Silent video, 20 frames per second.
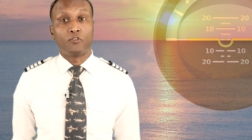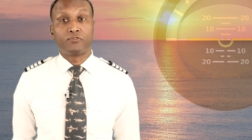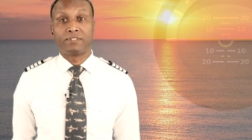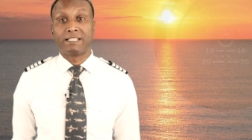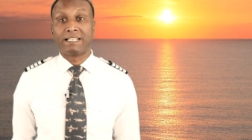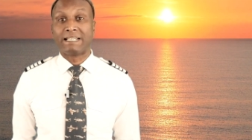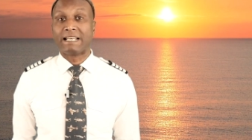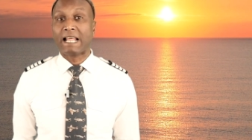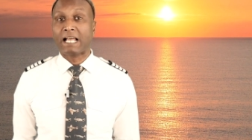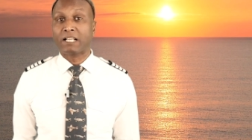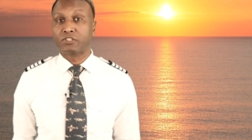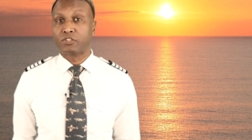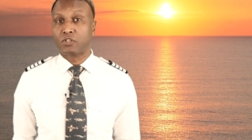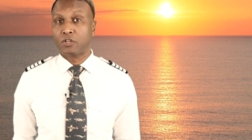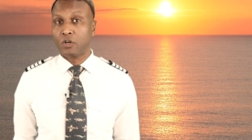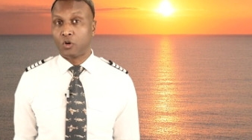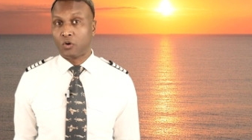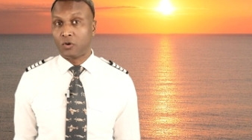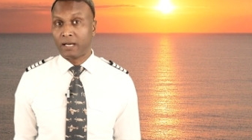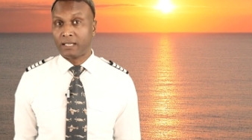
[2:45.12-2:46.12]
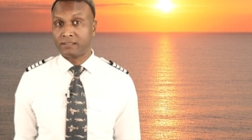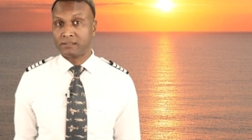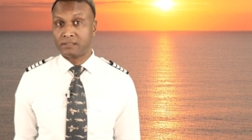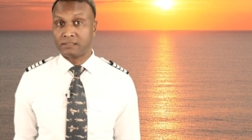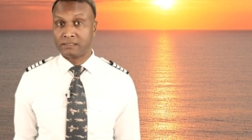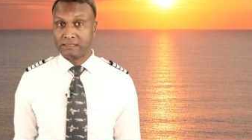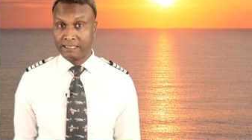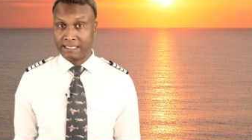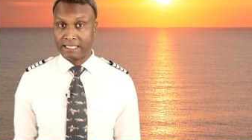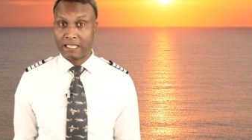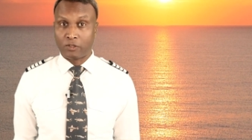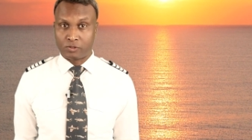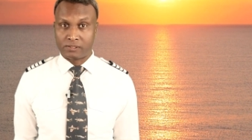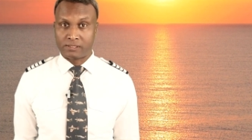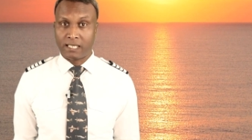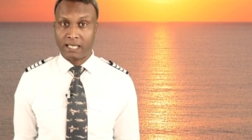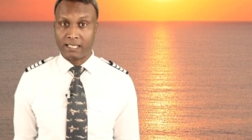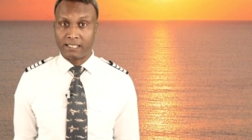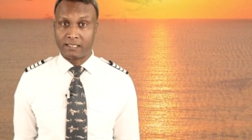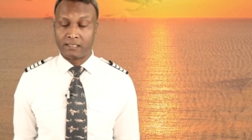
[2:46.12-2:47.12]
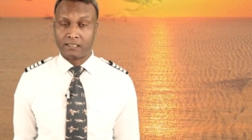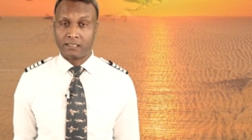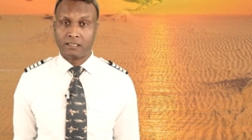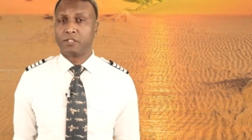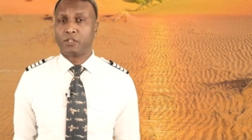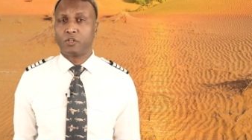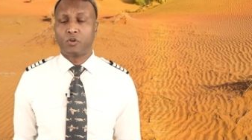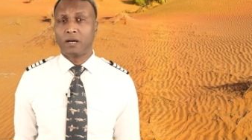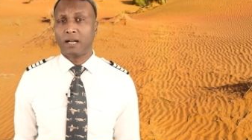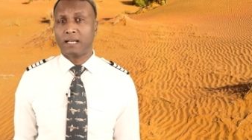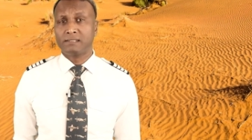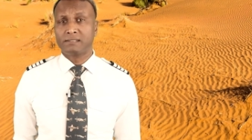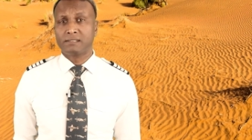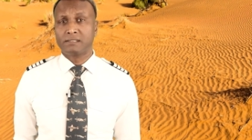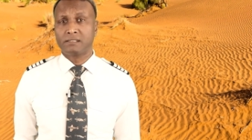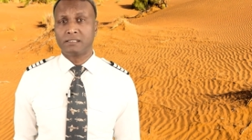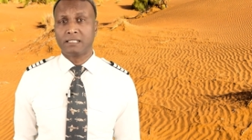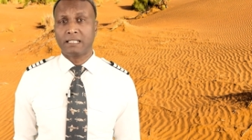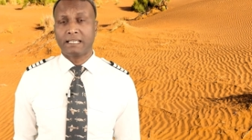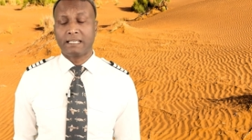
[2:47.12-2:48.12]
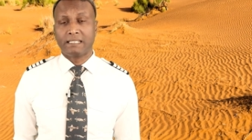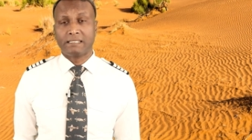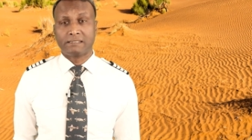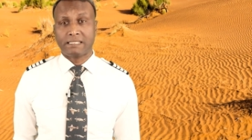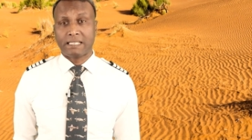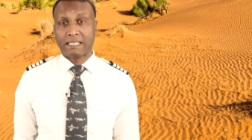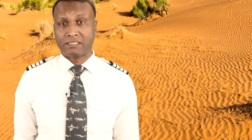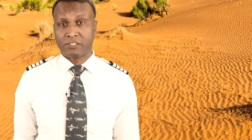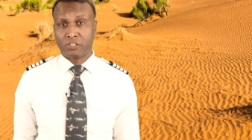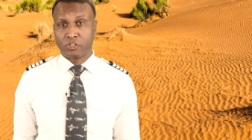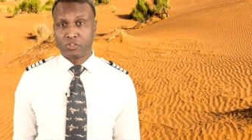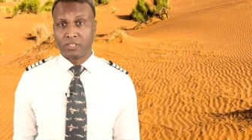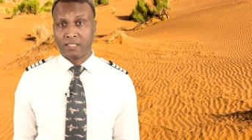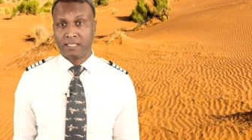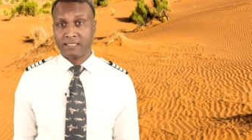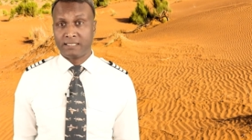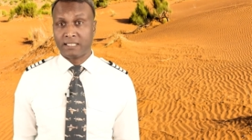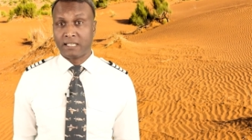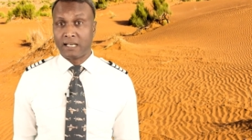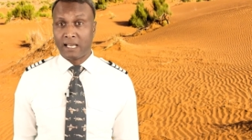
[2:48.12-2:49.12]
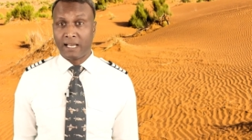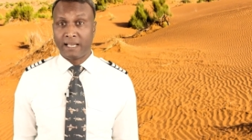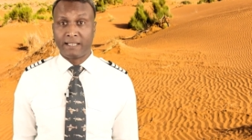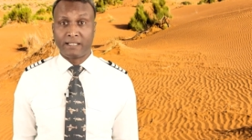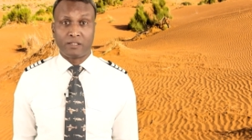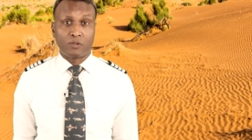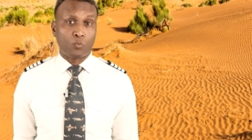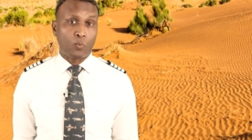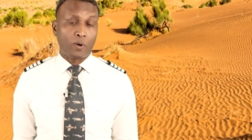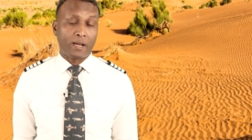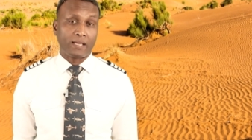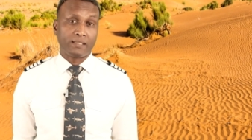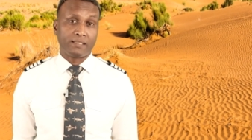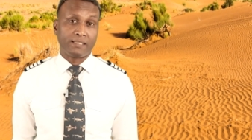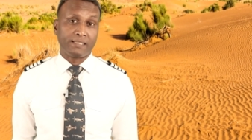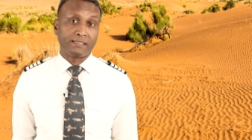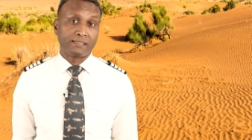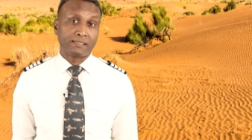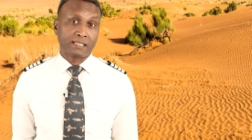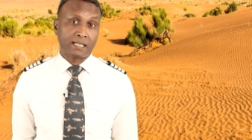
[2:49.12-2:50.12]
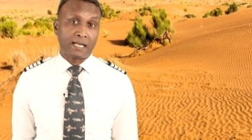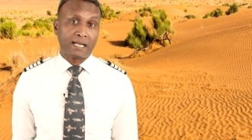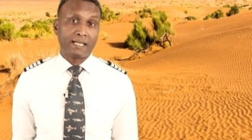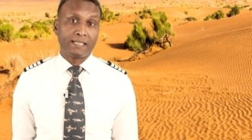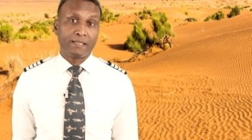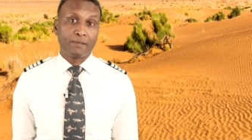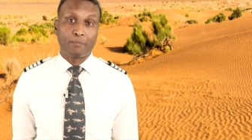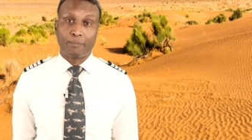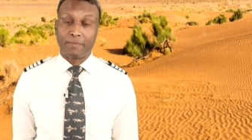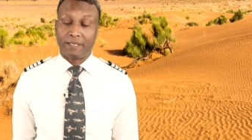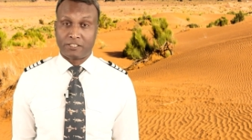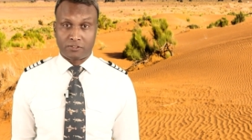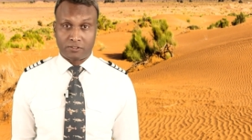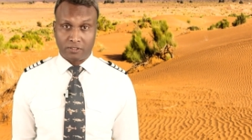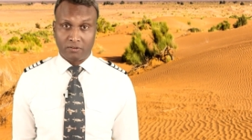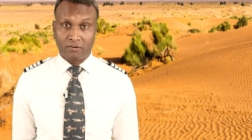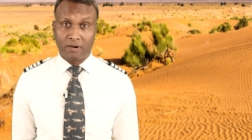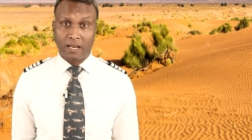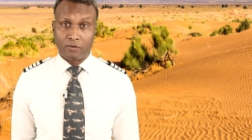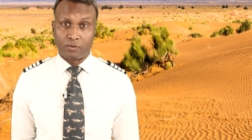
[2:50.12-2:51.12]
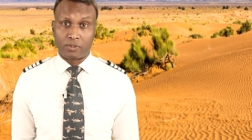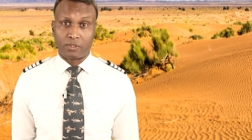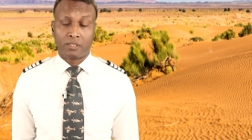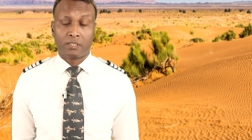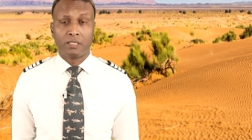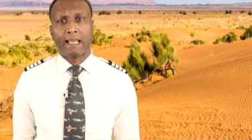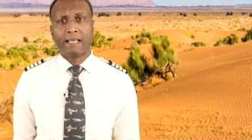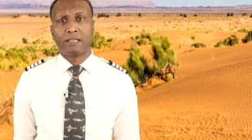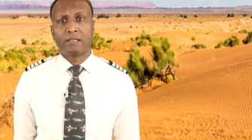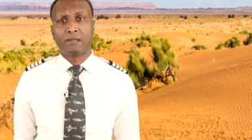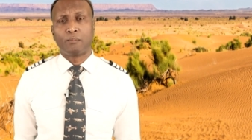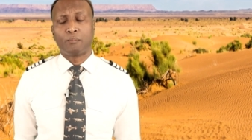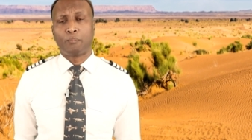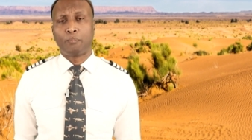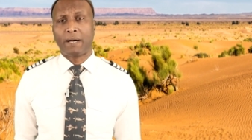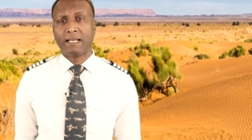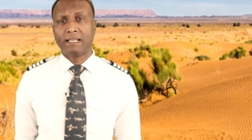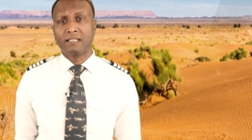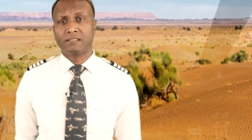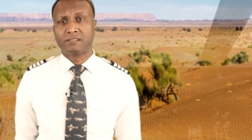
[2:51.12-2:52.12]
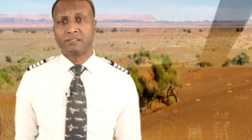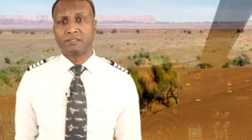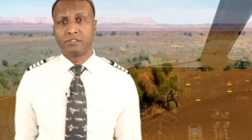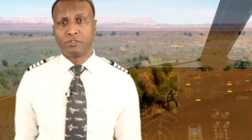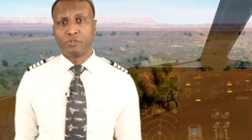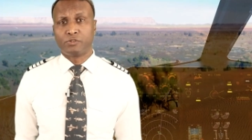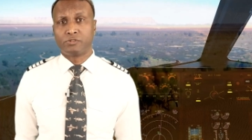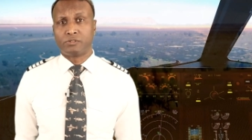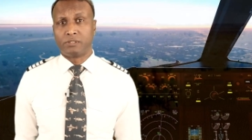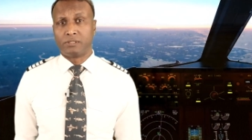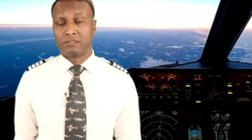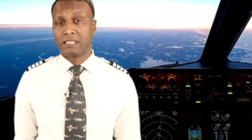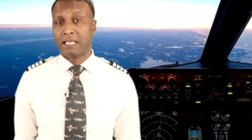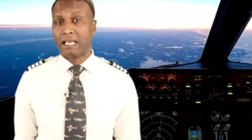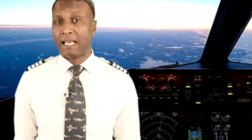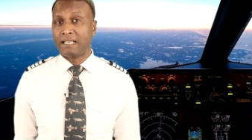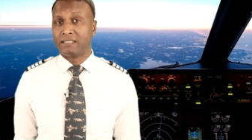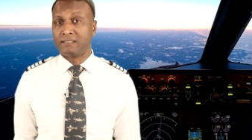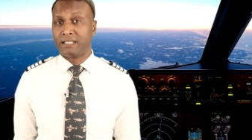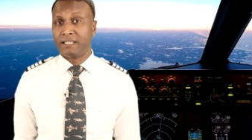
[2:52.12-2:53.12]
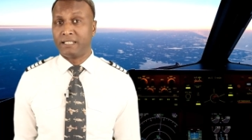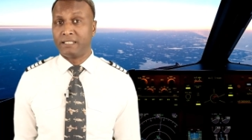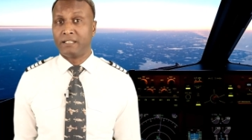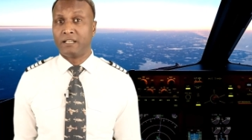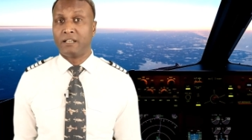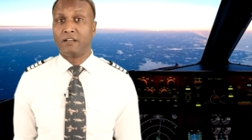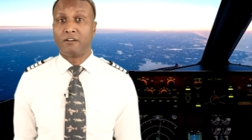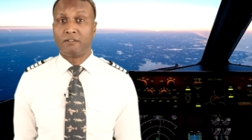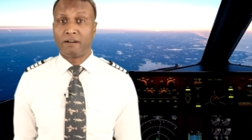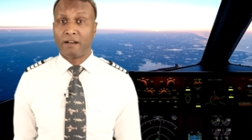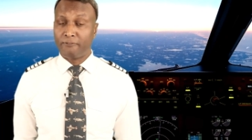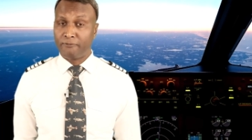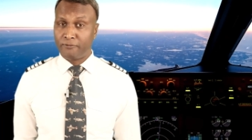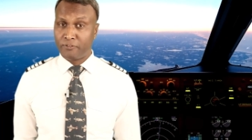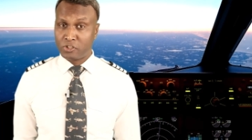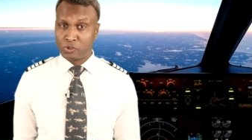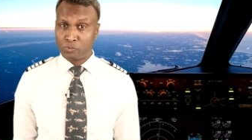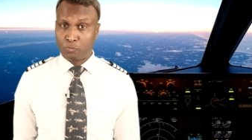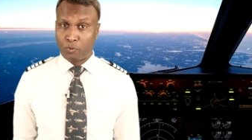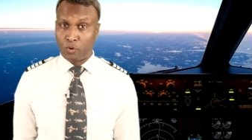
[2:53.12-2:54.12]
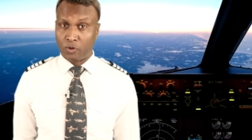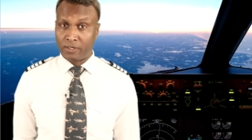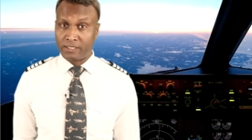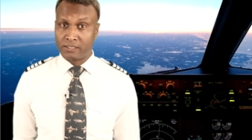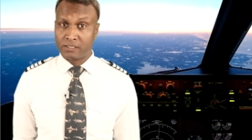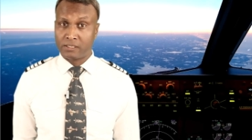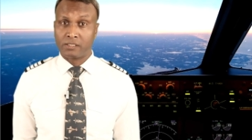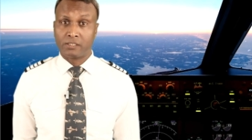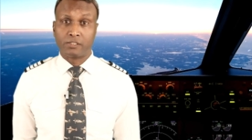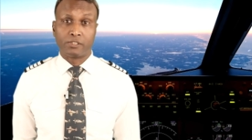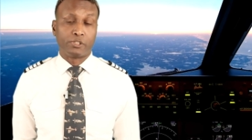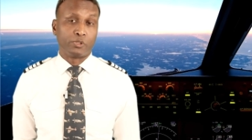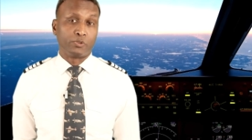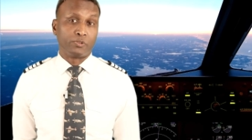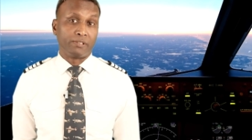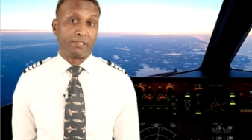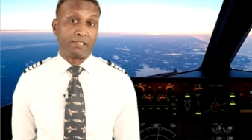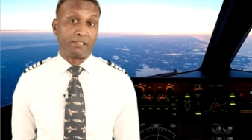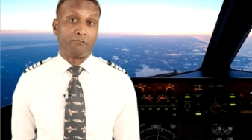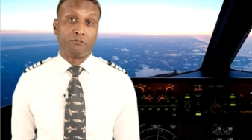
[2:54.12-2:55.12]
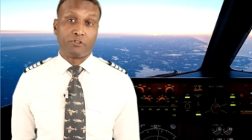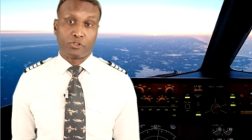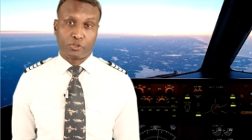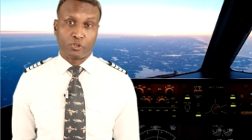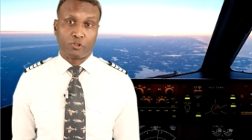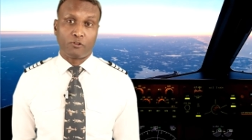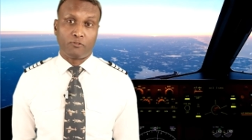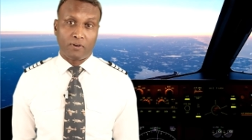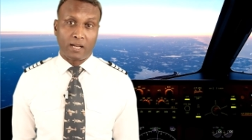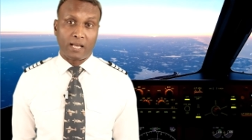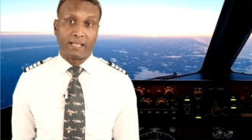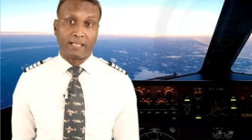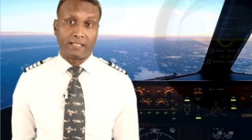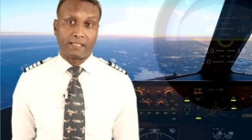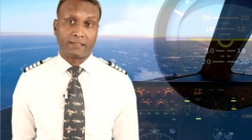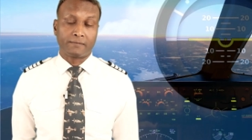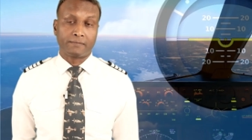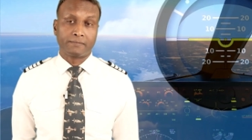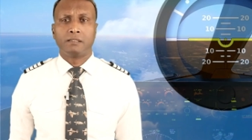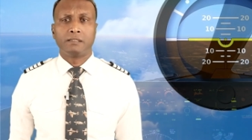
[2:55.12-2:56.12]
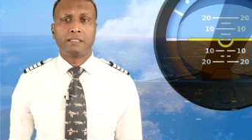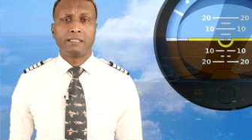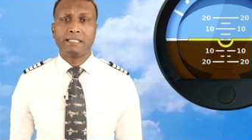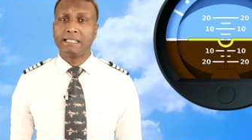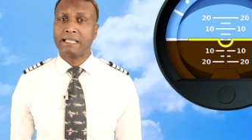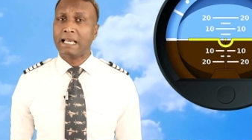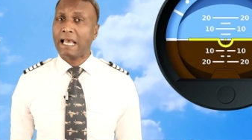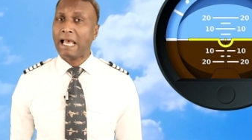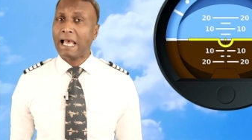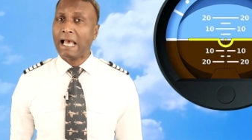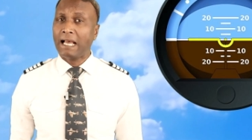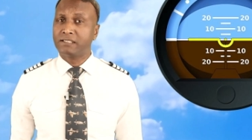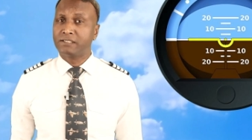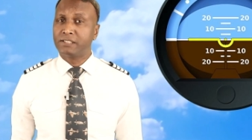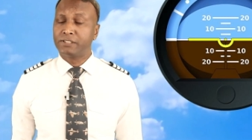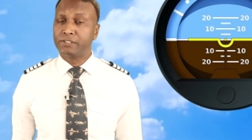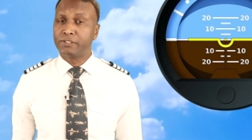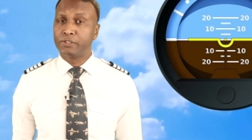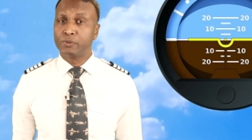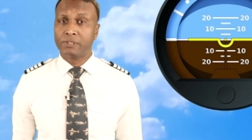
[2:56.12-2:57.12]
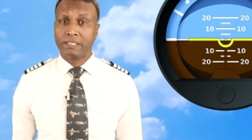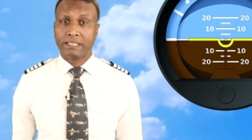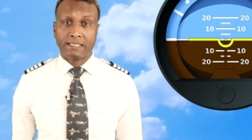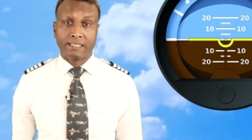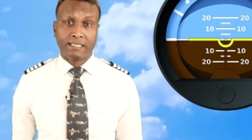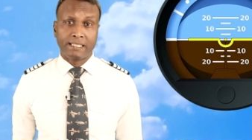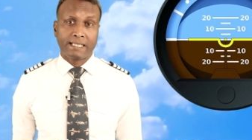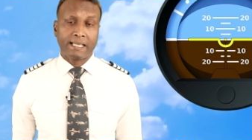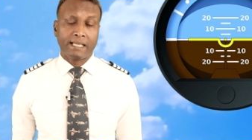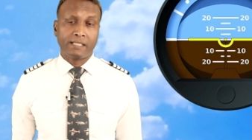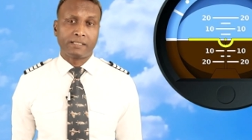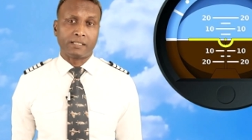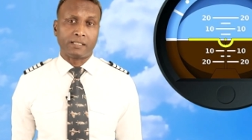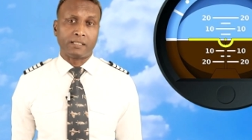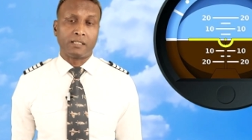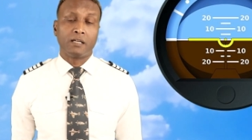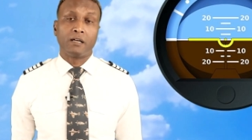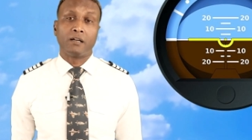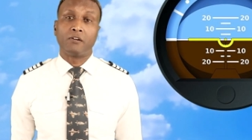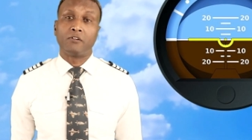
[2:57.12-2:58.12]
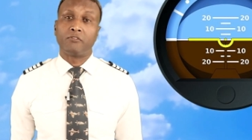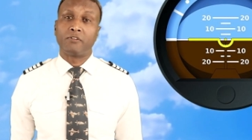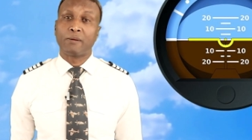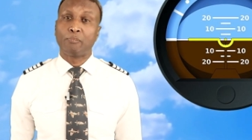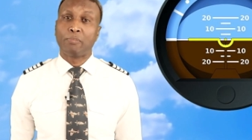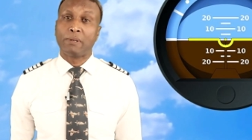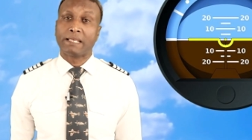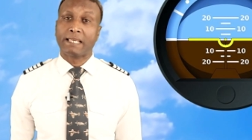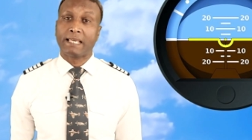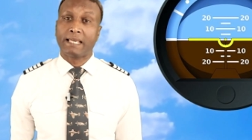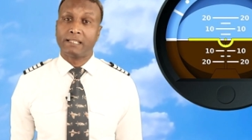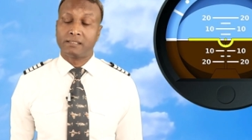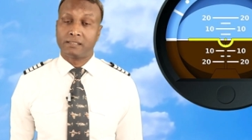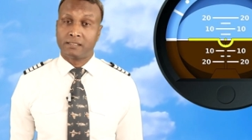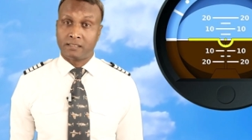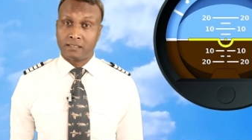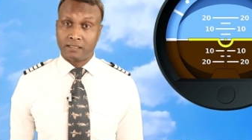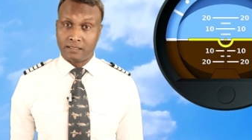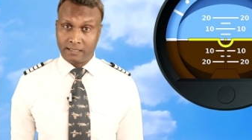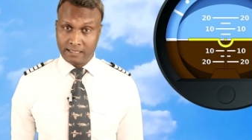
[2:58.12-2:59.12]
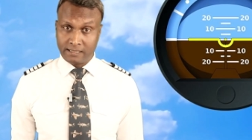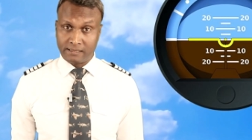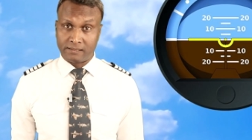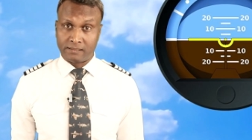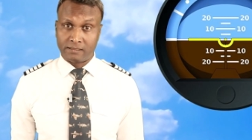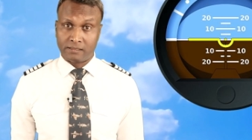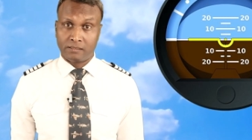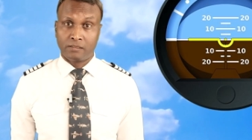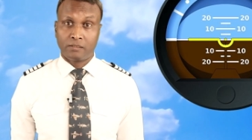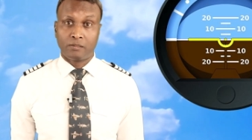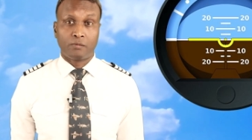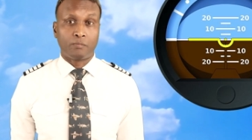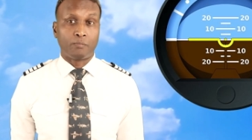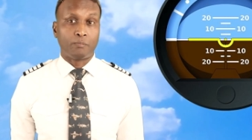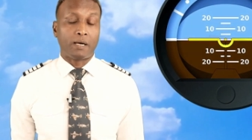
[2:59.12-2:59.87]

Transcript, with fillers: of the natural horizon seen outside. The horizon is essentially the line where the sky meets the ground, and pilots use this as a reference point during visual flying. The attitude indicator replicates this